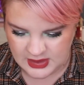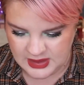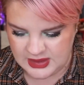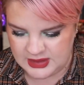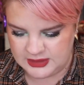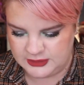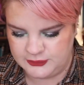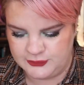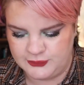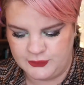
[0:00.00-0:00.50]

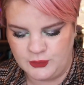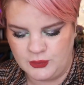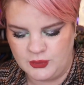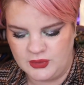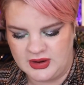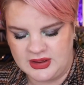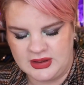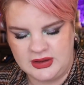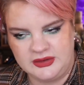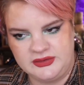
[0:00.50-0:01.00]
And
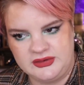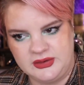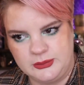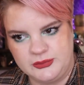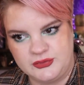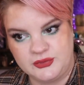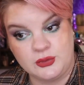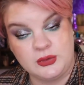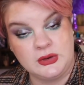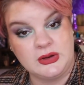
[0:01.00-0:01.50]
4
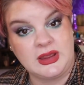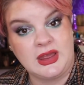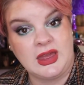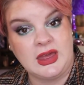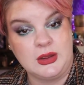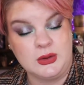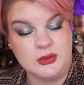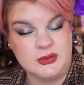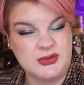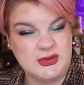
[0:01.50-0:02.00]
items rolling
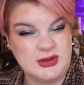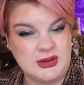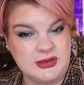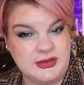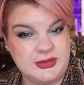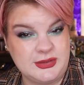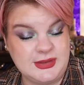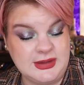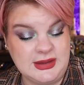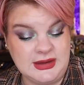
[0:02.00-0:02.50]
out. So I
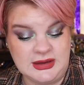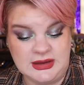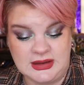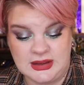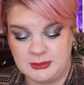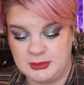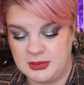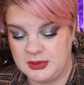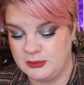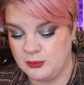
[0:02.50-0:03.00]
think
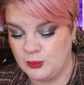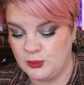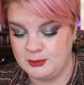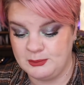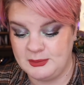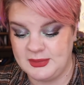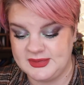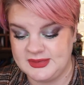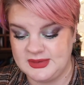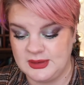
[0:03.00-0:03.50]
I've been
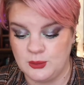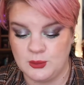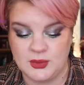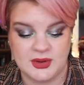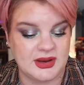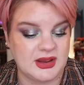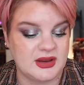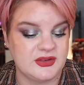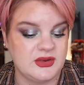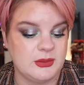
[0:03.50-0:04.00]
missing
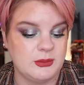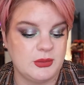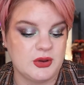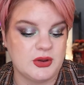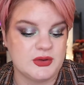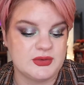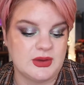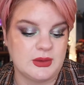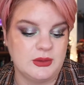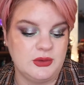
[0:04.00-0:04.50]
1 item
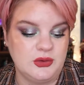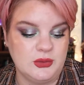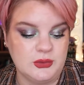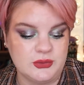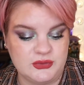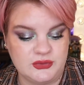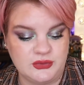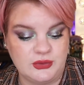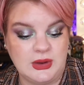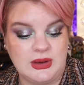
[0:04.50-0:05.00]
because I
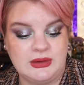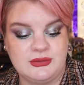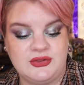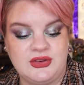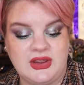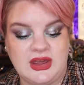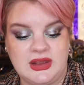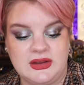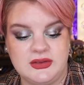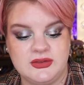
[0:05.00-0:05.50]
used to have
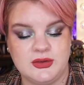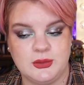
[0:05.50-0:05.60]
10.